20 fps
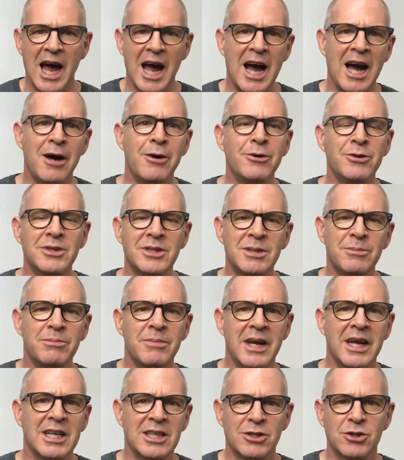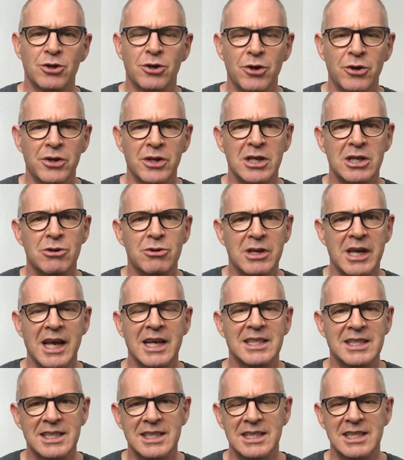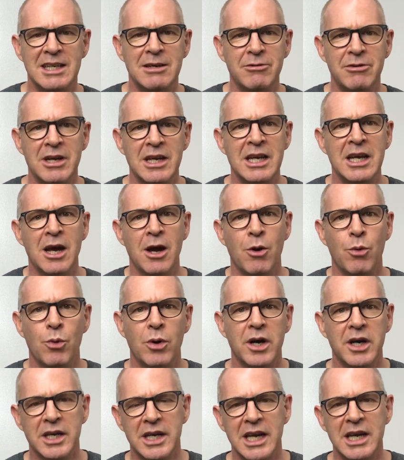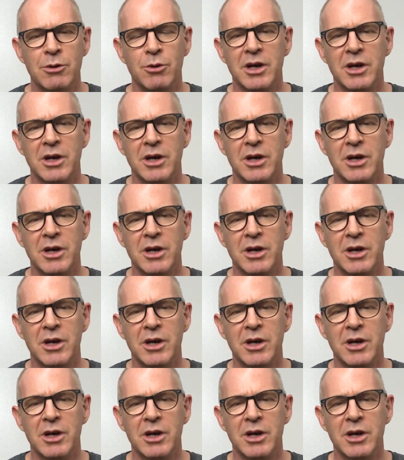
how to make sure that you get Siri working.